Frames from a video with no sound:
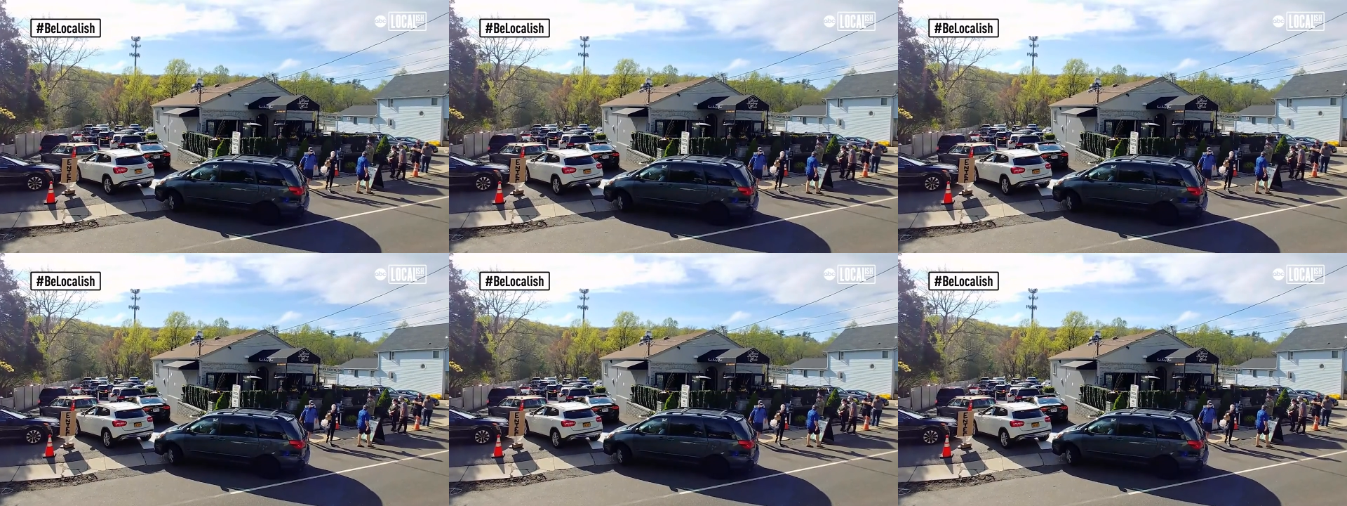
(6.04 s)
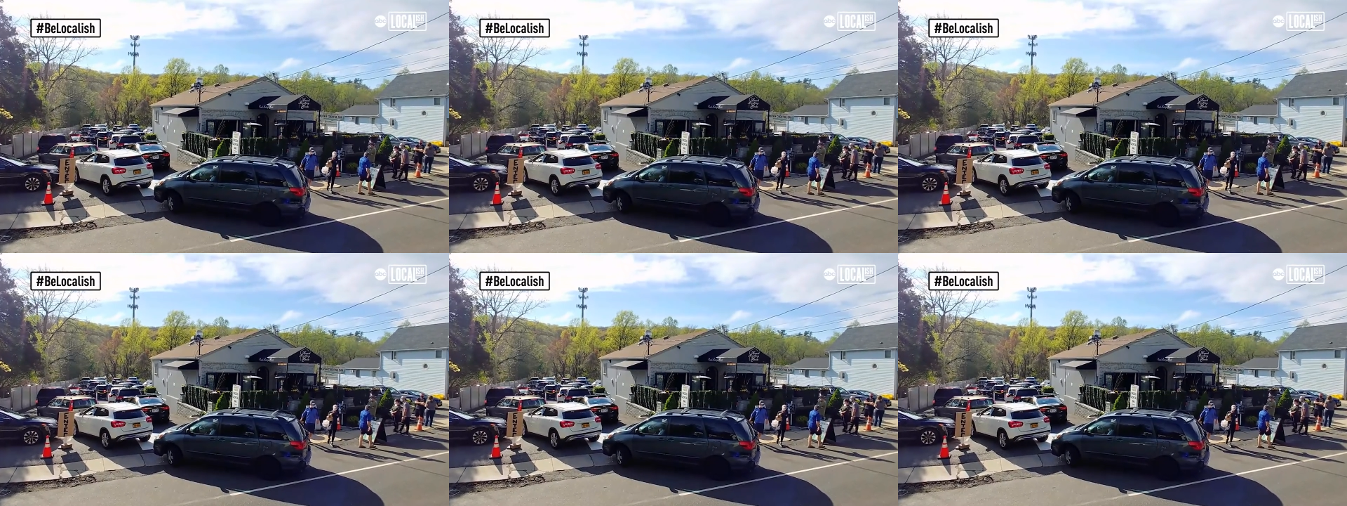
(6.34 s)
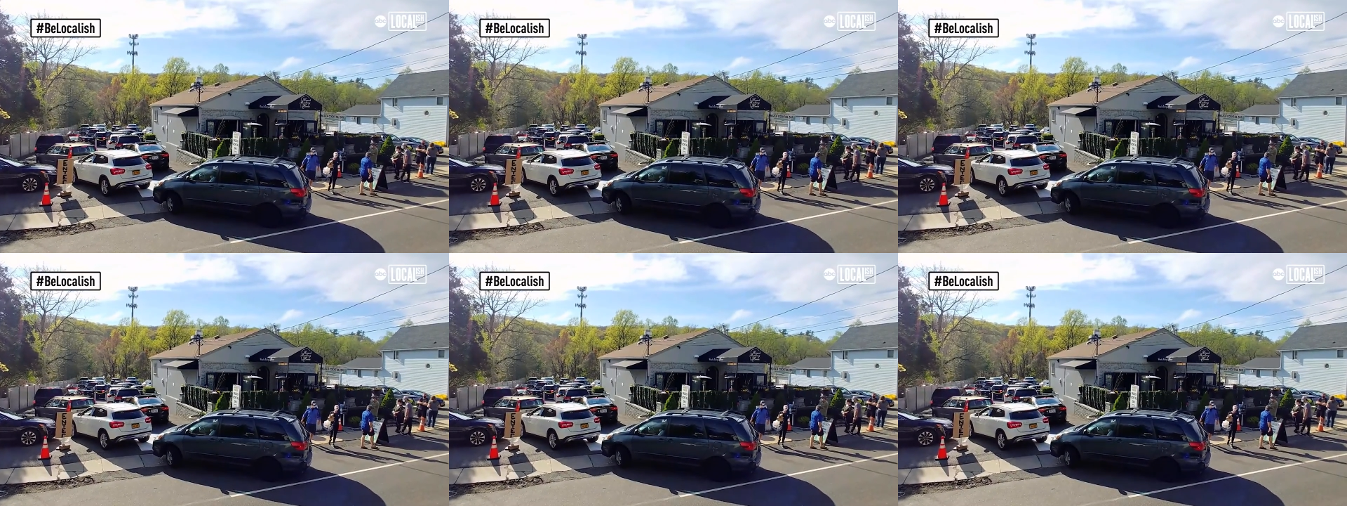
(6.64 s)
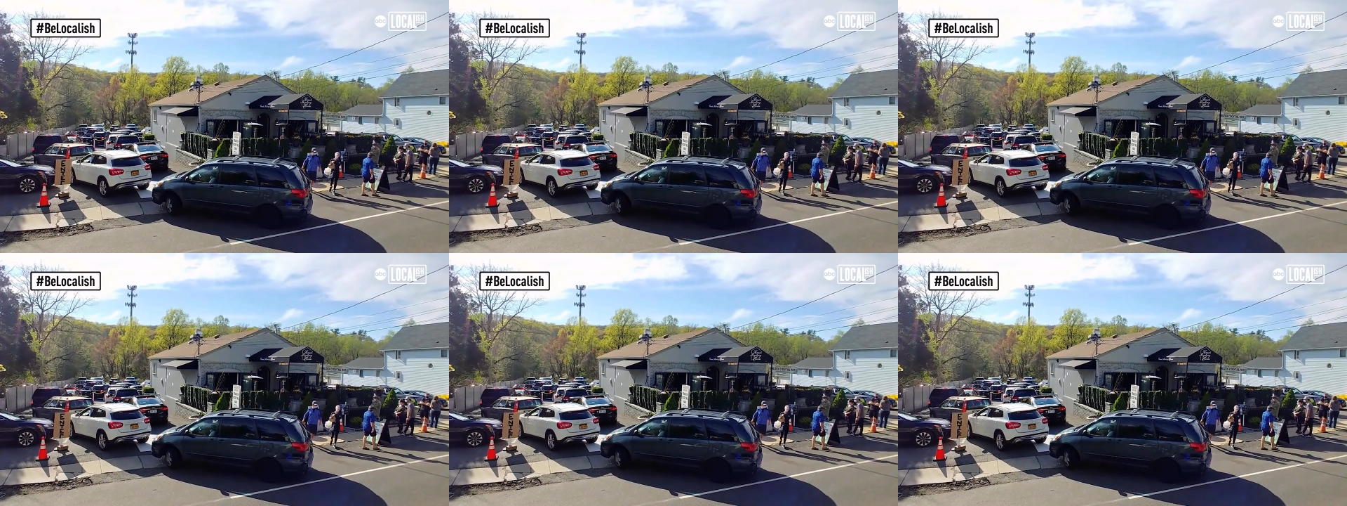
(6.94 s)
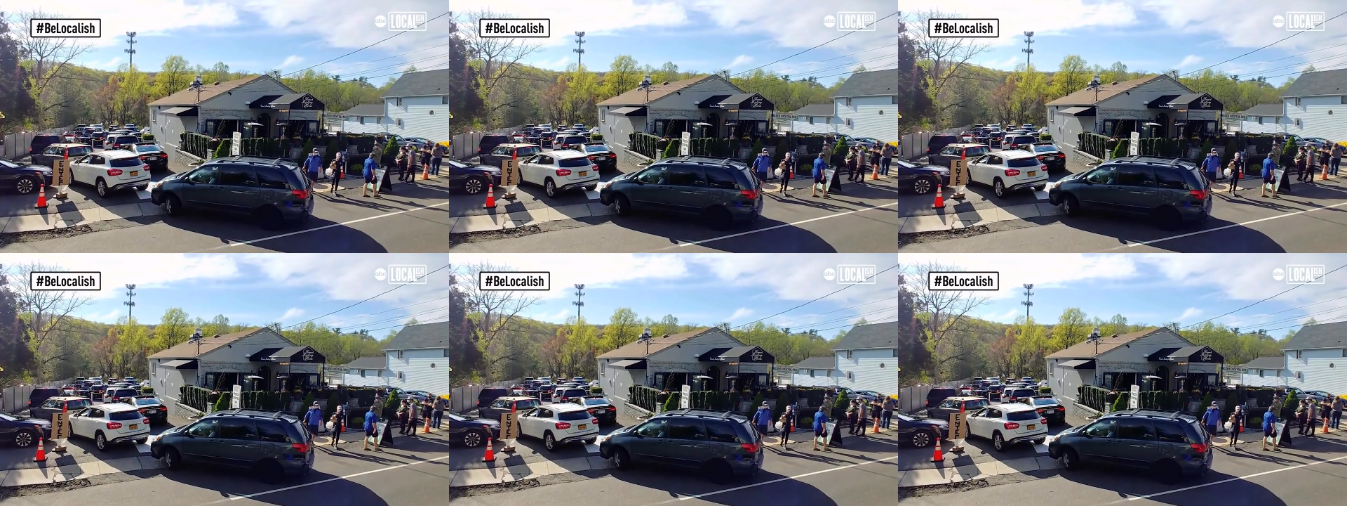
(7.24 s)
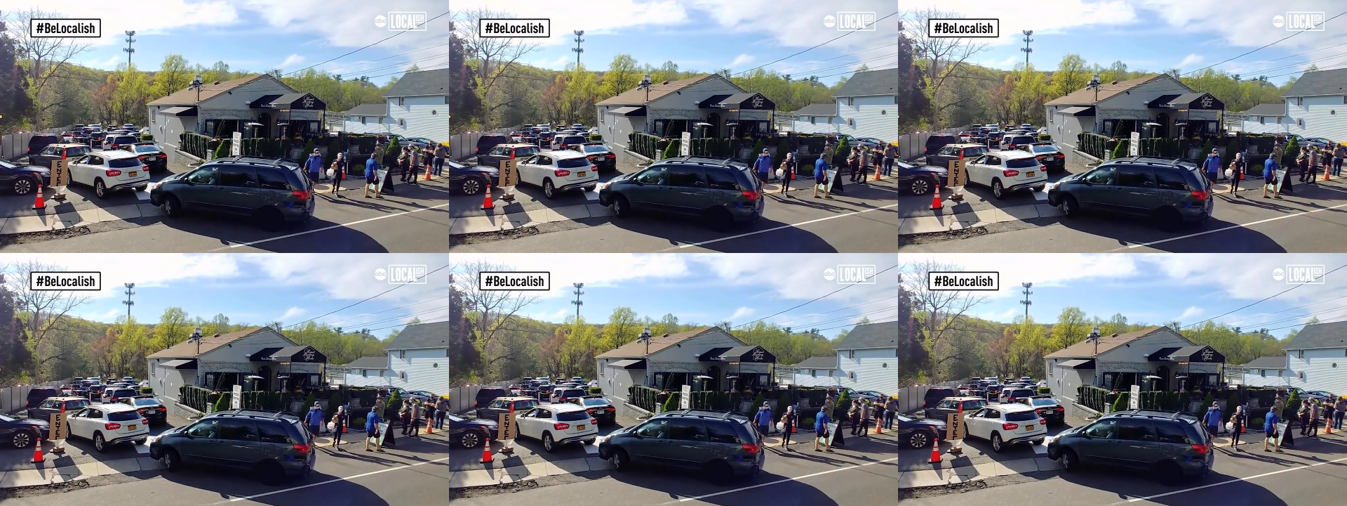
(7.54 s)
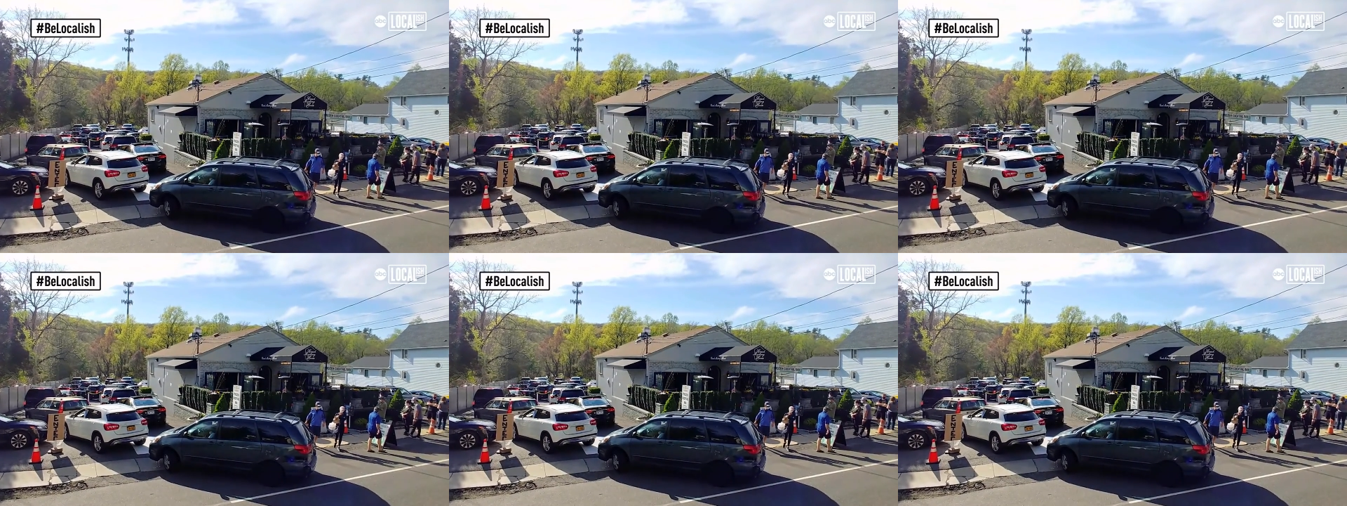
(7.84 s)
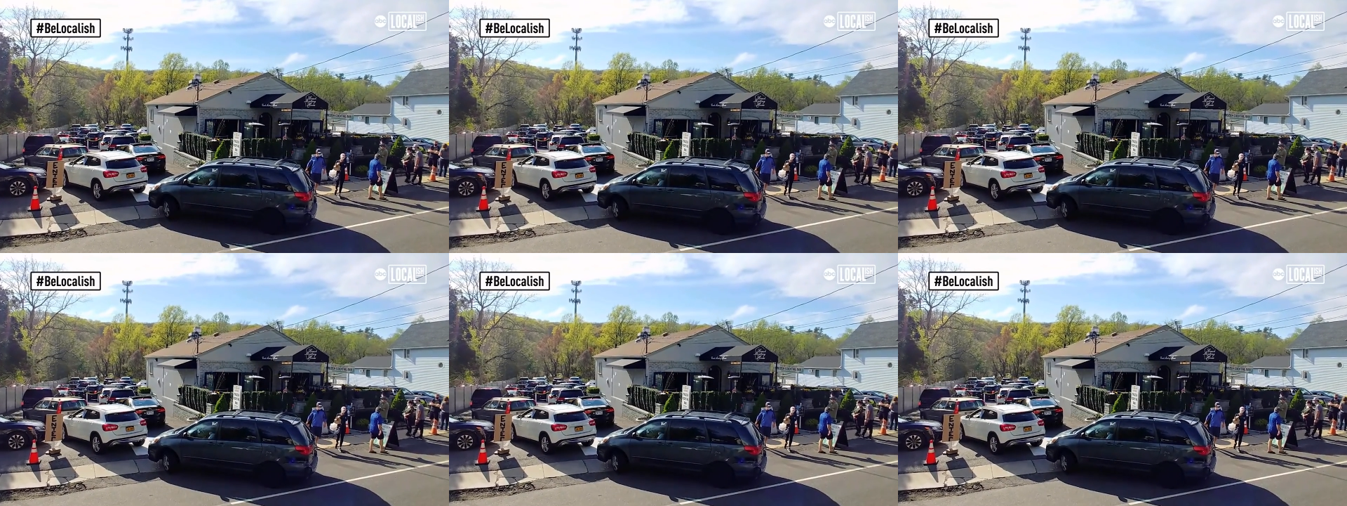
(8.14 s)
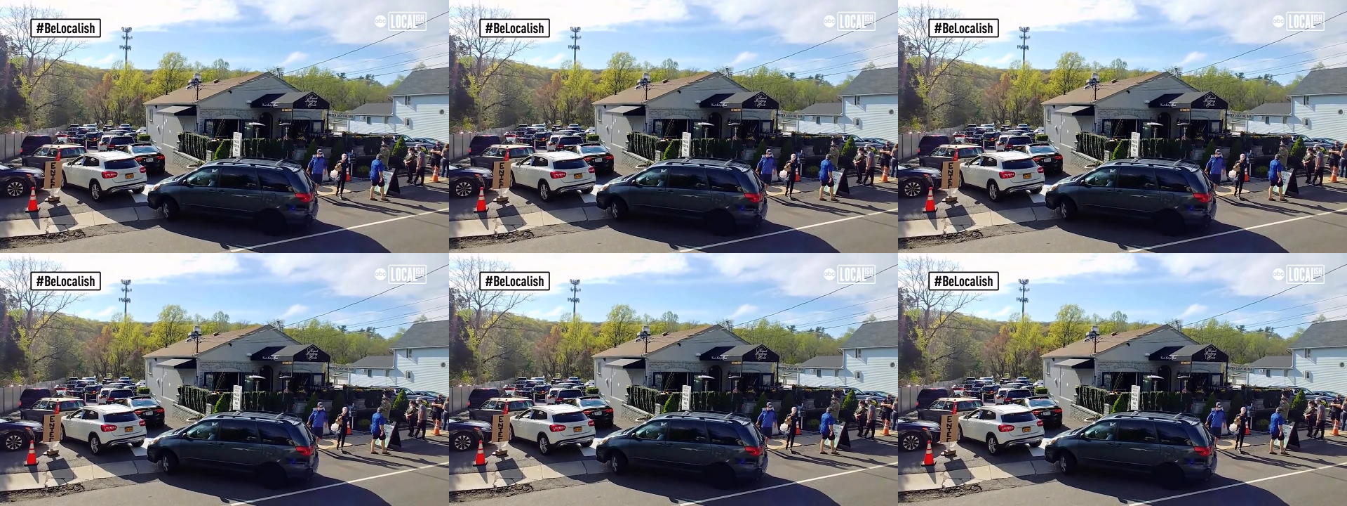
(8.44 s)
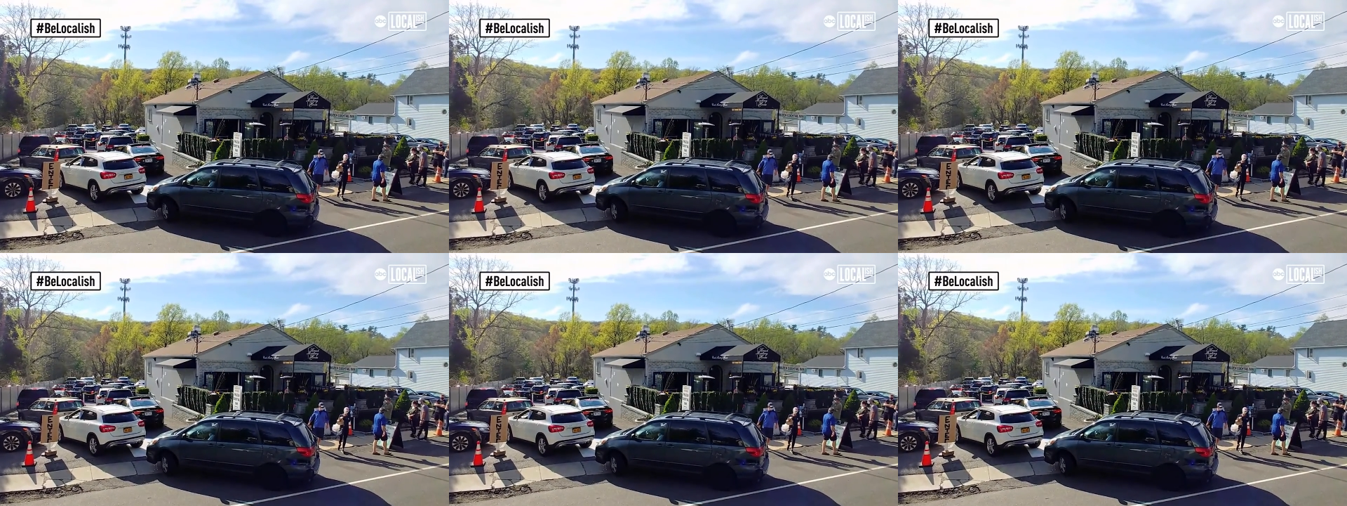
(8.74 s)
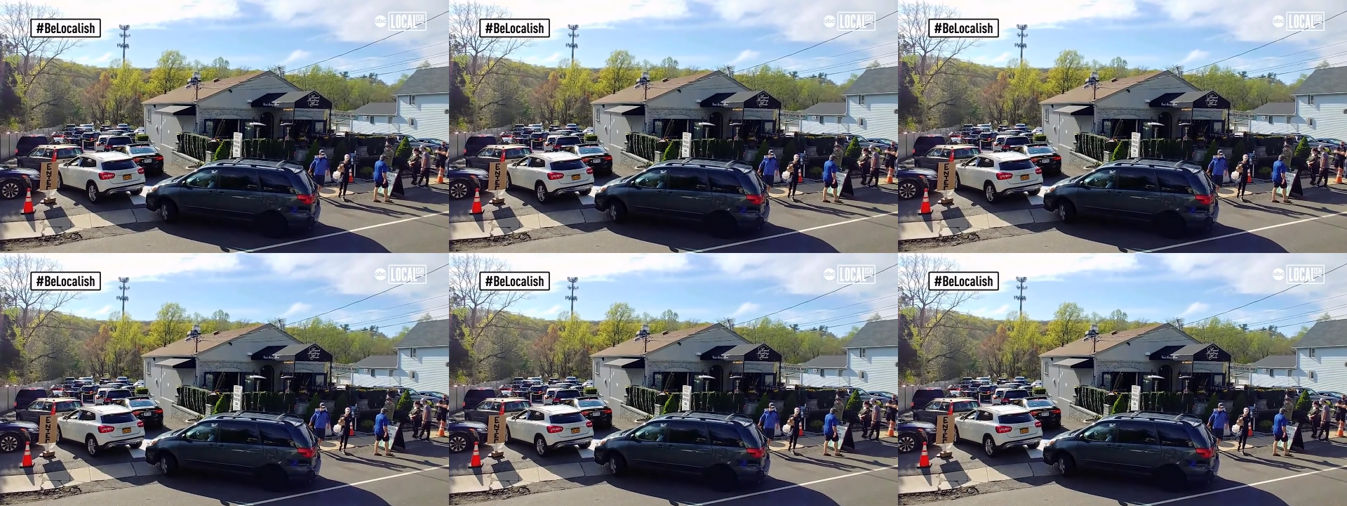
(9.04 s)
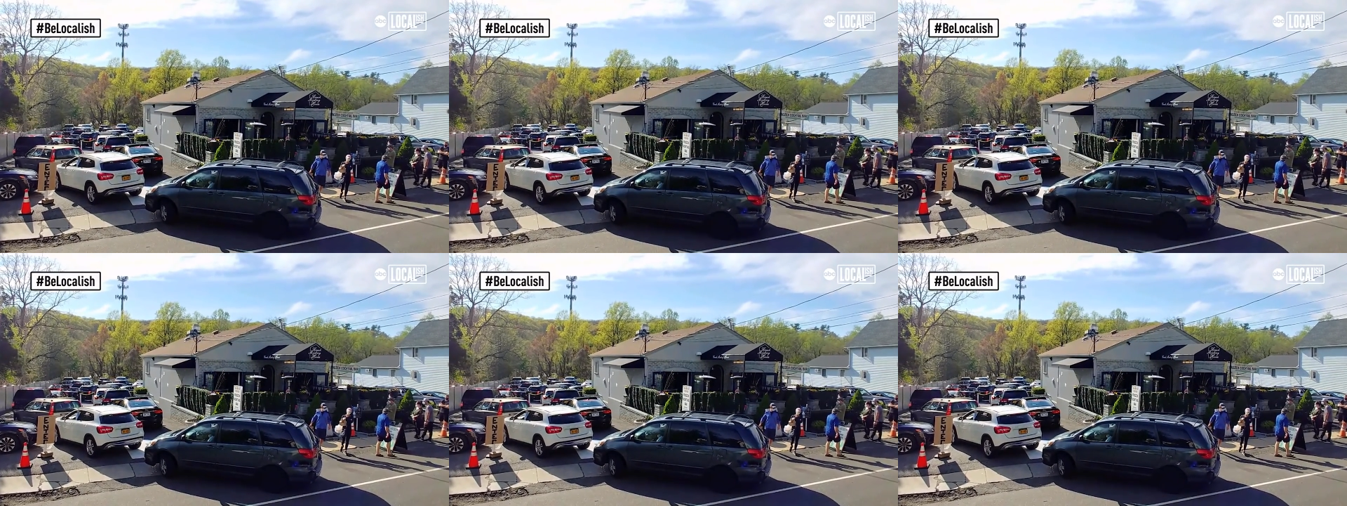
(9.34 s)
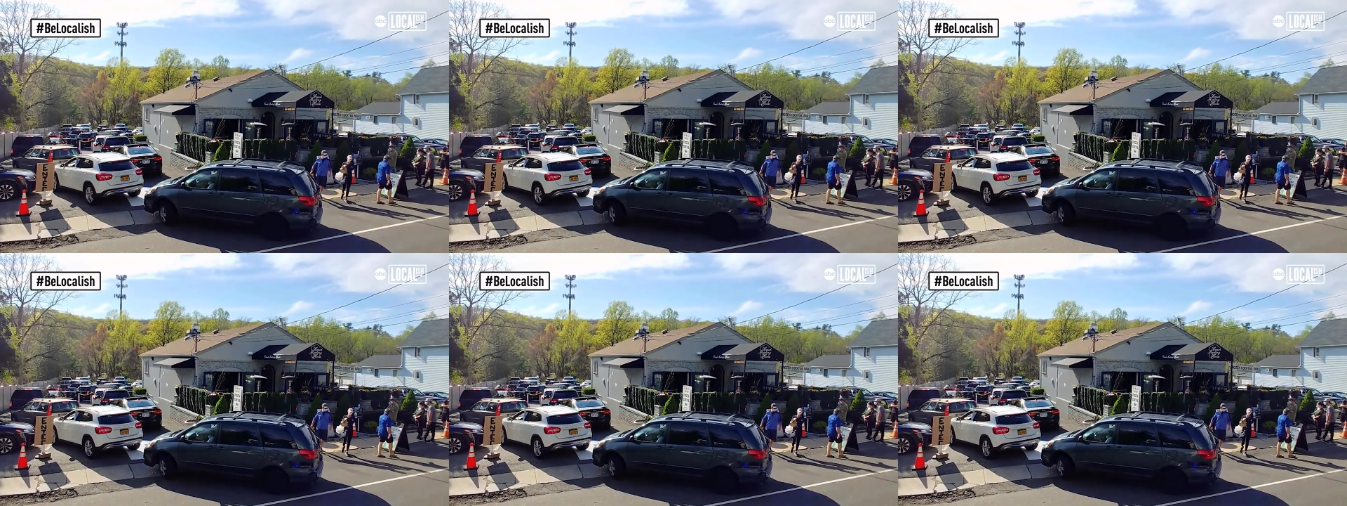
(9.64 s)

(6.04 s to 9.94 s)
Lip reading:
No face is visible, so there are no lips to read.